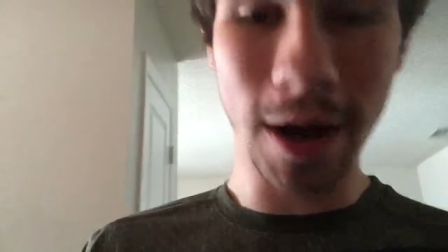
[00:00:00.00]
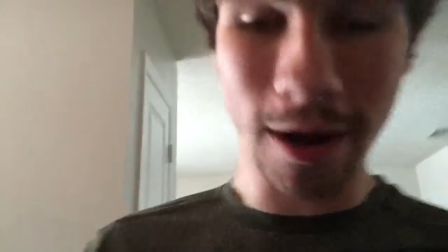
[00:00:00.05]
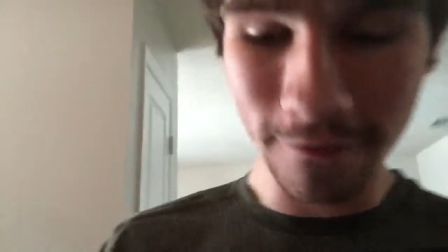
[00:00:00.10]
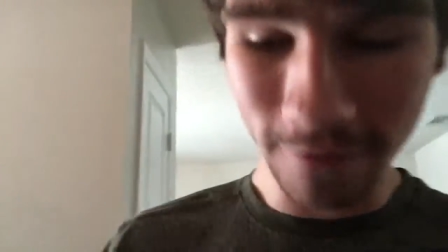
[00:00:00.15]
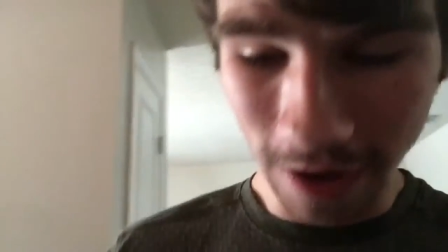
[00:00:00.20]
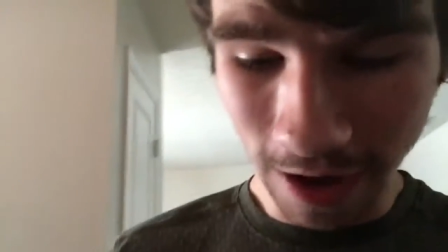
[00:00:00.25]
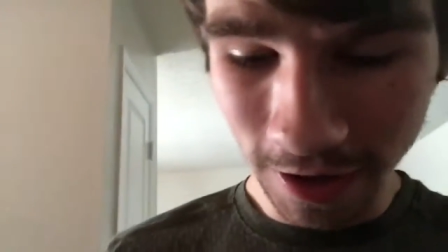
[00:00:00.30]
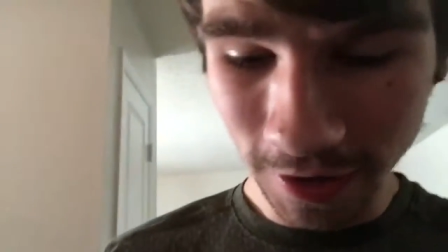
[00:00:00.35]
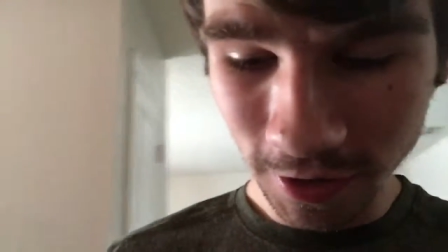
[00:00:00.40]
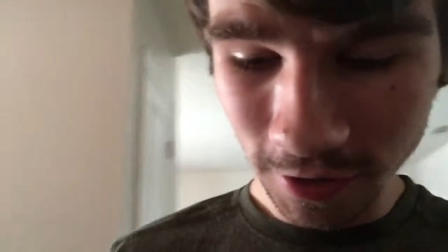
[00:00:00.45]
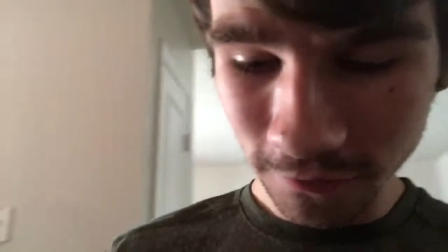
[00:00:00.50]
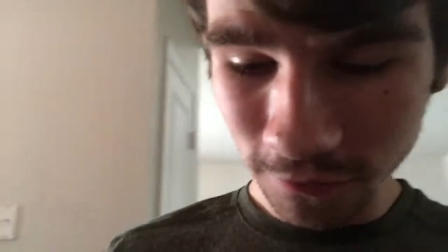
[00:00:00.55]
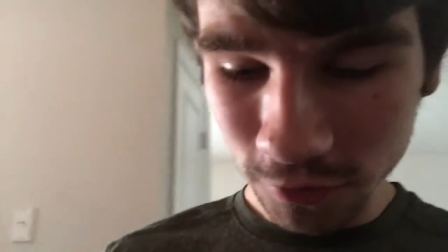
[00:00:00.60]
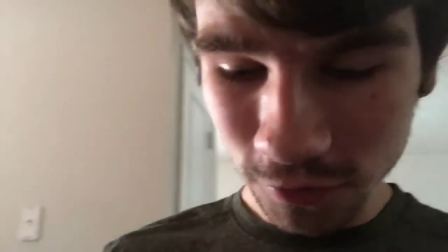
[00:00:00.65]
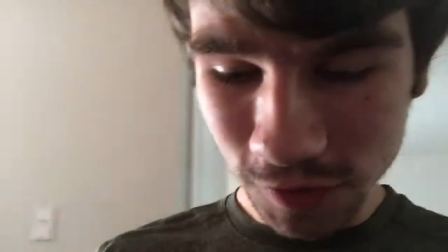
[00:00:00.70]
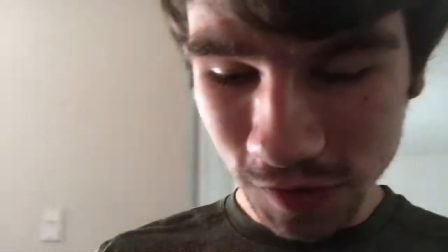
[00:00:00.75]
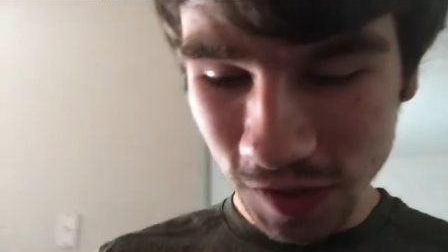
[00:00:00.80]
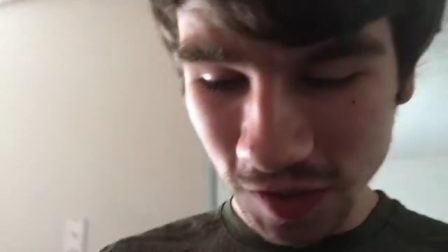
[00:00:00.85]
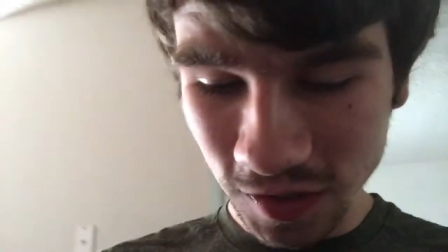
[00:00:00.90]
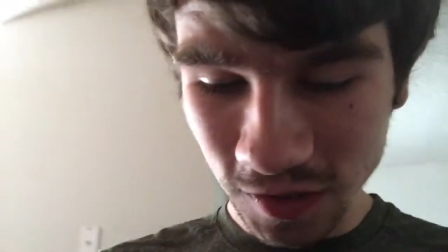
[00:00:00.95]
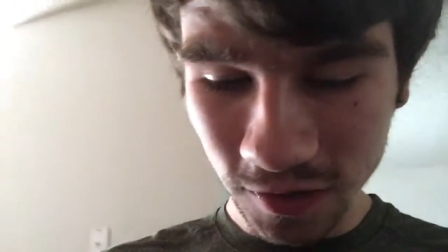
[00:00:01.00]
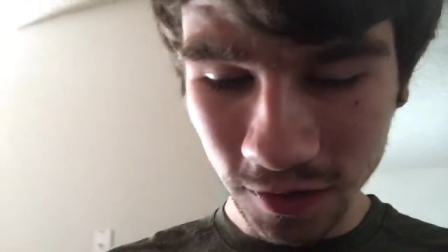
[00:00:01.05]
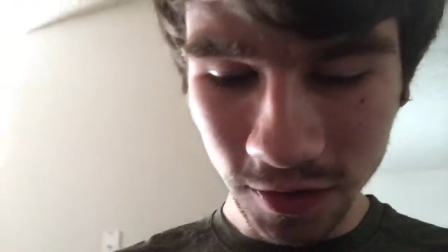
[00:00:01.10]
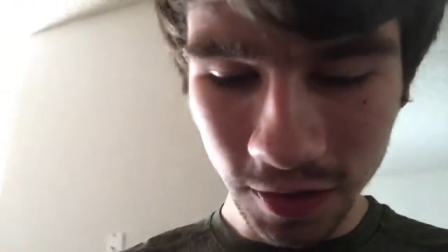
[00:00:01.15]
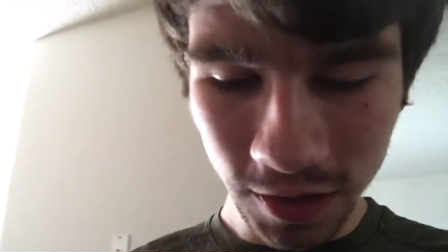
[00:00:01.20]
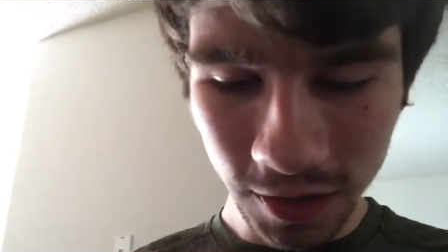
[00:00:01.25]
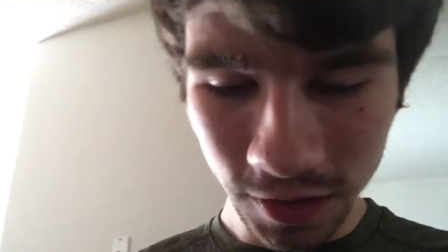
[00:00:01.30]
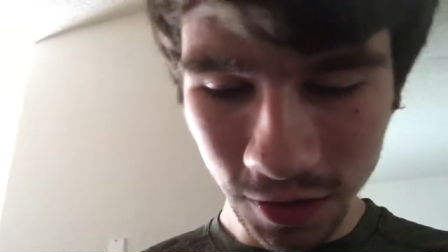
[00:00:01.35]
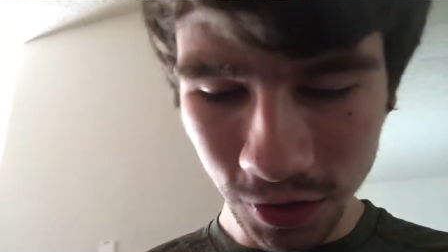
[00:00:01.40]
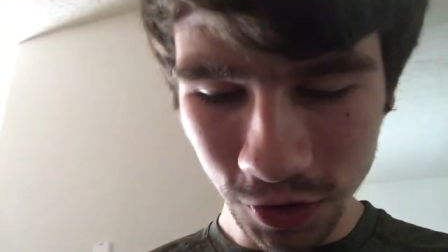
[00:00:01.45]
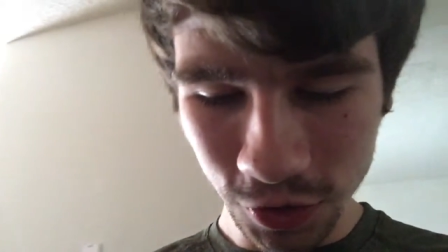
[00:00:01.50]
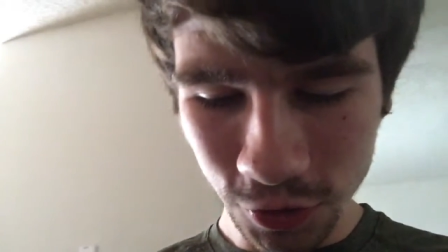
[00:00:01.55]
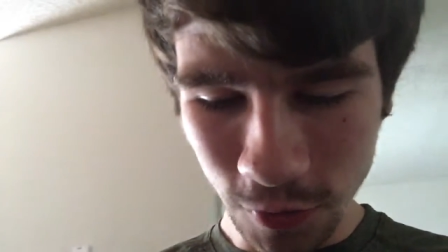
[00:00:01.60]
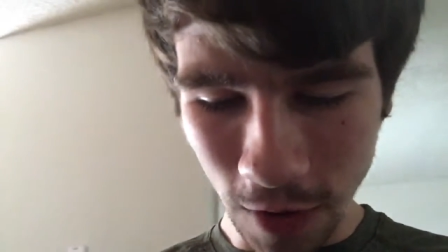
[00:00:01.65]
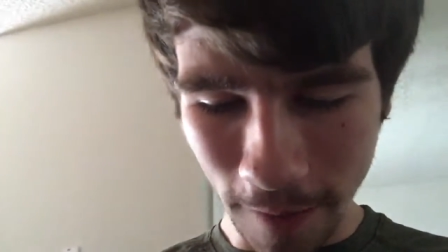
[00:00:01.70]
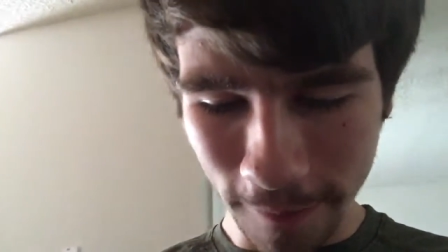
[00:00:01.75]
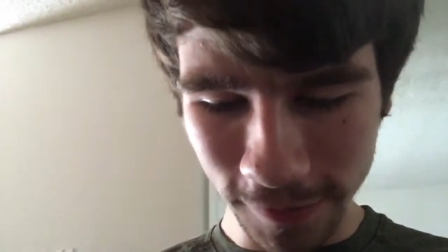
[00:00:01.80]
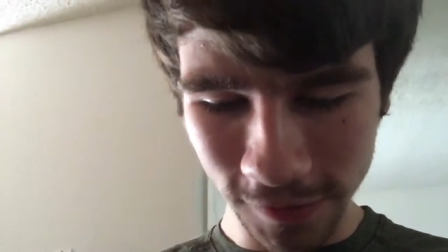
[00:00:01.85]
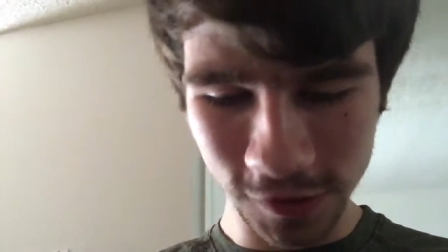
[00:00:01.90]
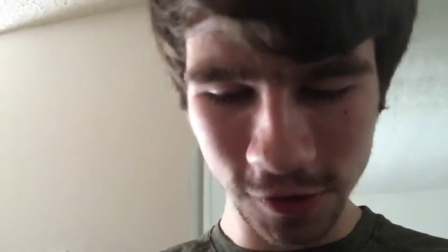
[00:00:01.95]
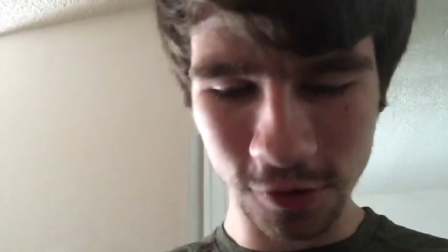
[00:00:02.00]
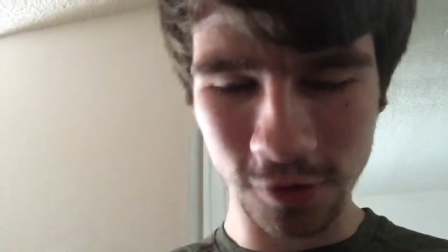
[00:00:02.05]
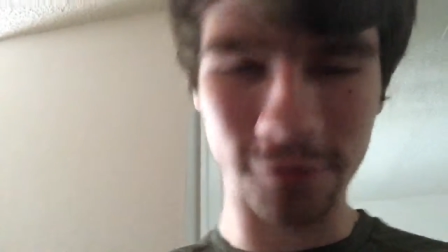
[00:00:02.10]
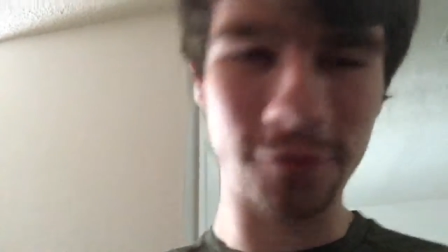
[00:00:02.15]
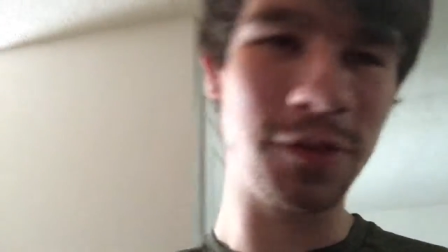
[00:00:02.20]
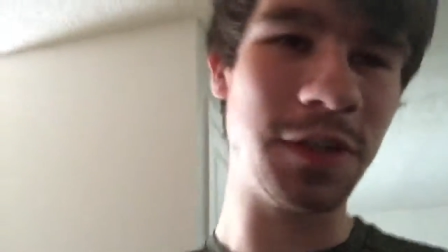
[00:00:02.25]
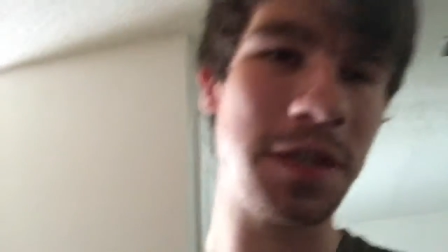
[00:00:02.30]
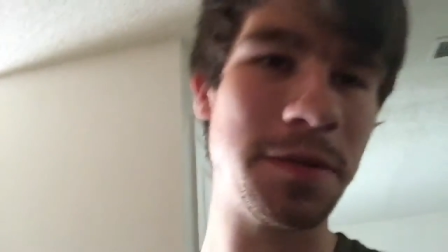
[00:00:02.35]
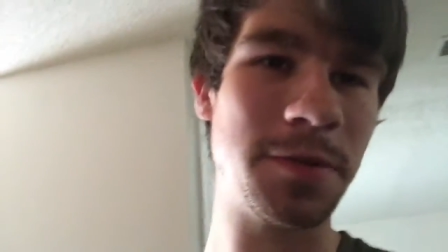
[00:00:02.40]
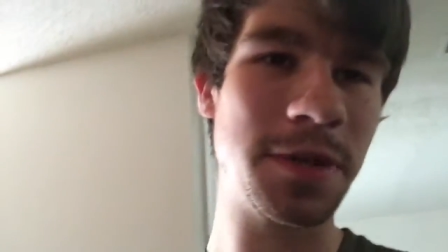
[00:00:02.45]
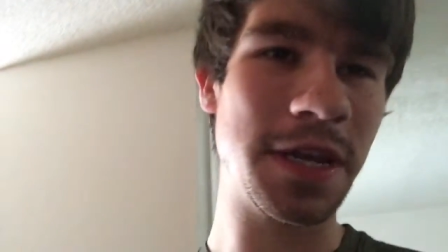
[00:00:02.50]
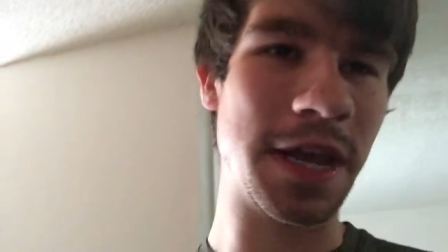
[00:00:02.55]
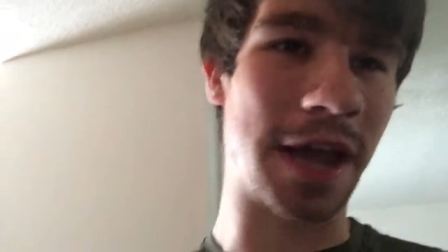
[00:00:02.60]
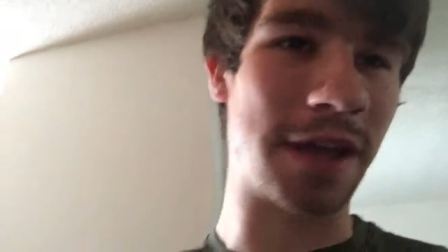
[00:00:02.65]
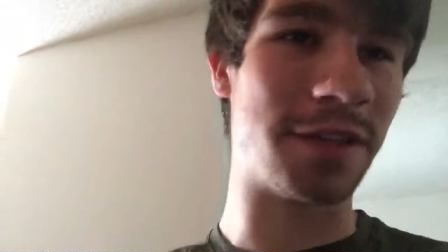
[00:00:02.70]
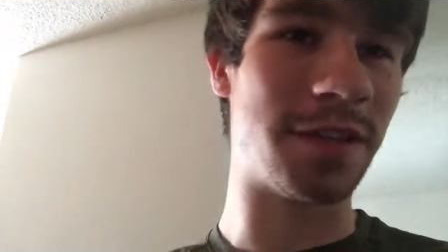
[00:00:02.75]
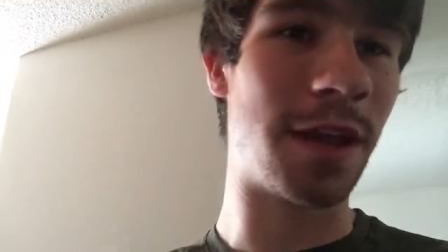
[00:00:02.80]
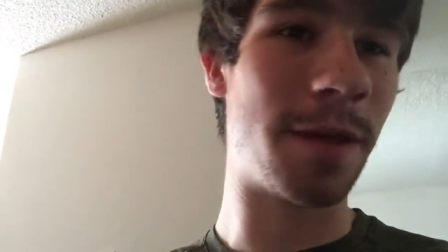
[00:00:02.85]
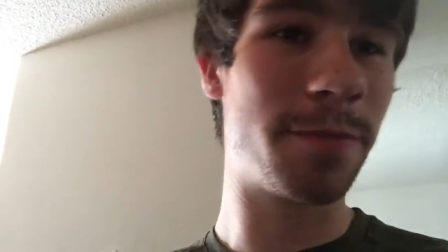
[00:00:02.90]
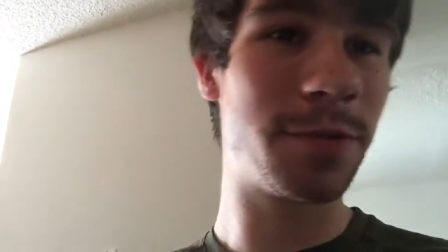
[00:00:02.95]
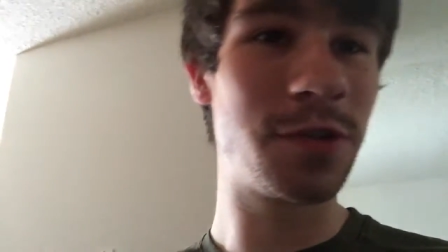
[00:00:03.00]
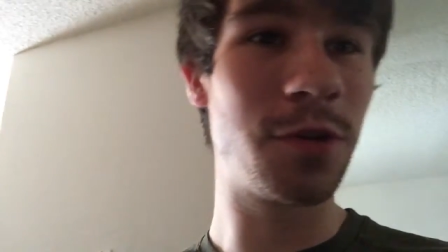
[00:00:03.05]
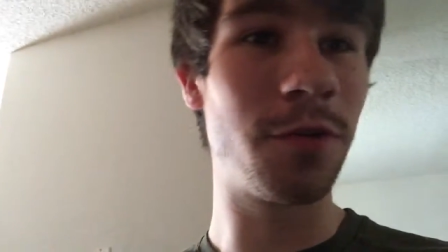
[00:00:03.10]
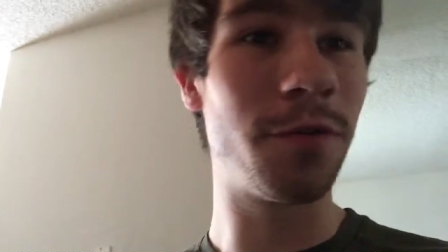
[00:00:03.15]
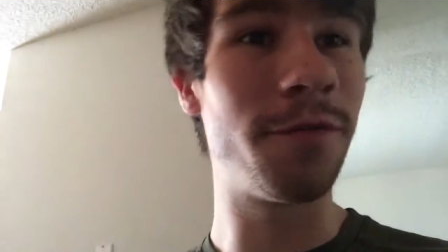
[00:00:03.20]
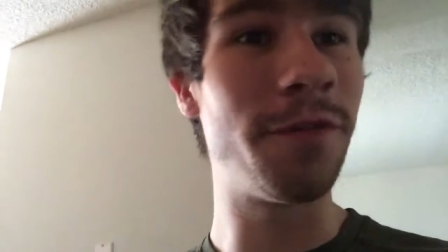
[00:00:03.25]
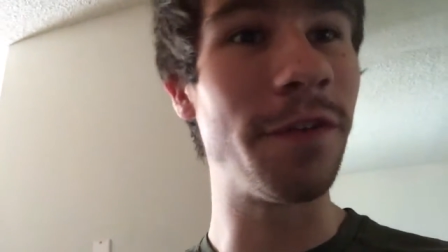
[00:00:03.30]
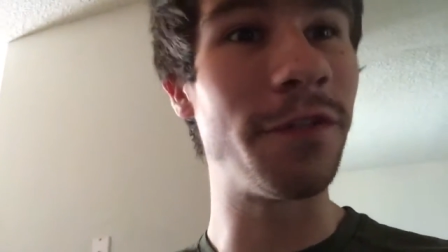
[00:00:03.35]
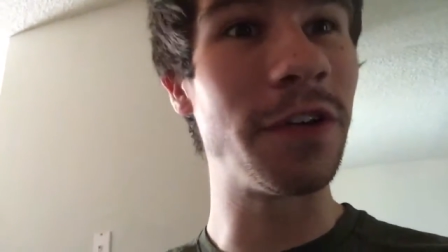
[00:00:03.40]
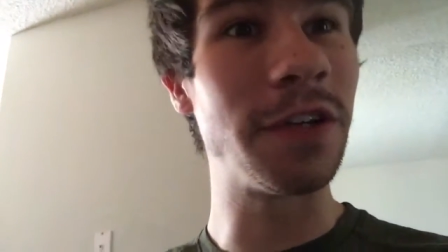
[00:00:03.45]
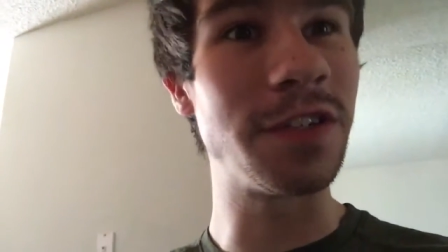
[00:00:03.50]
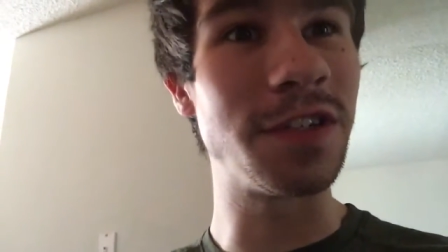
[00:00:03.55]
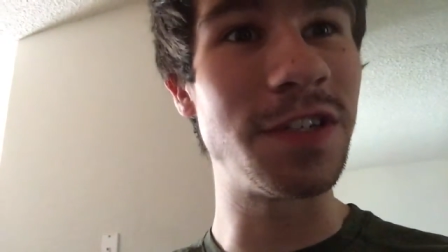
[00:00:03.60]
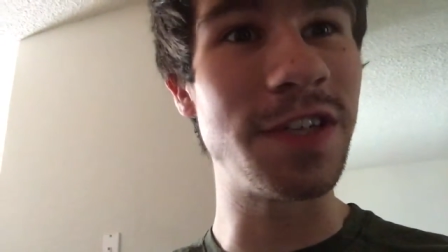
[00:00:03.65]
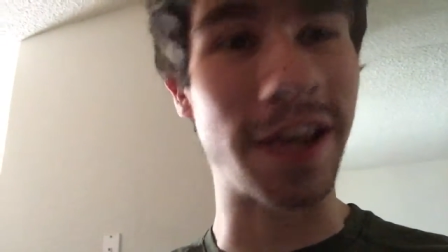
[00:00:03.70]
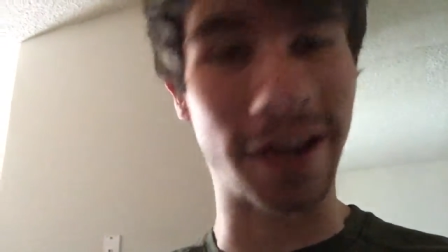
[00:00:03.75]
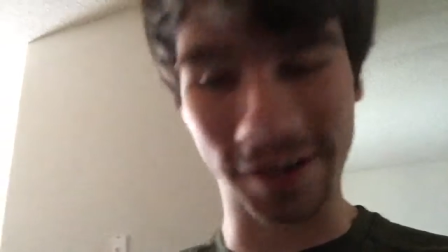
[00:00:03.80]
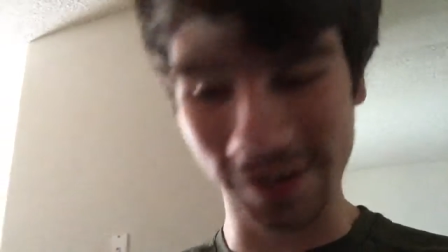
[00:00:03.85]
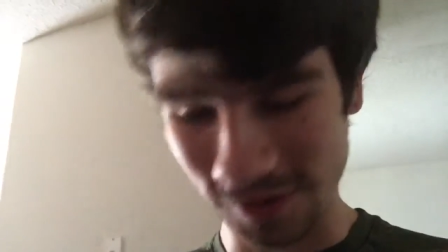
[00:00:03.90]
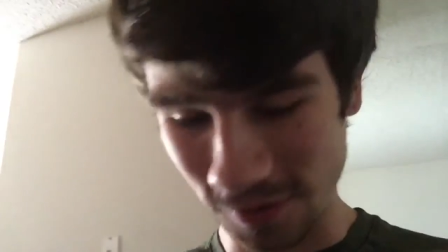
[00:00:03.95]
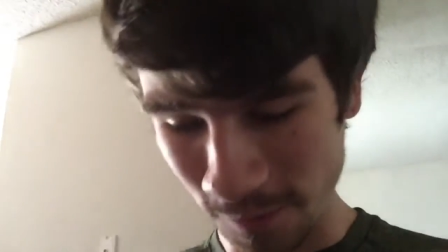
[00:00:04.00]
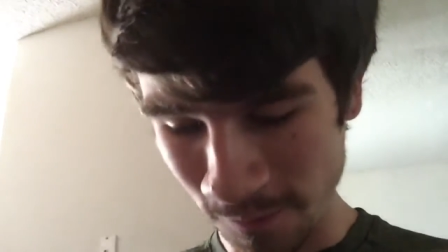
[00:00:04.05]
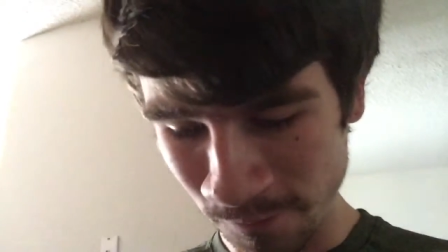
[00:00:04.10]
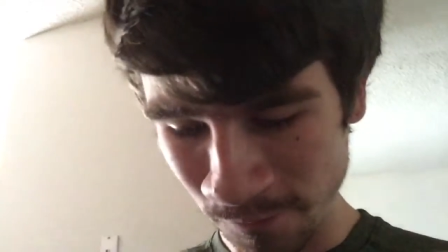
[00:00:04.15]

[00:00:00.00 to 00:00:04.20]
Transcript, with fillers: have any of you seen the new episode of DBS, episode 56,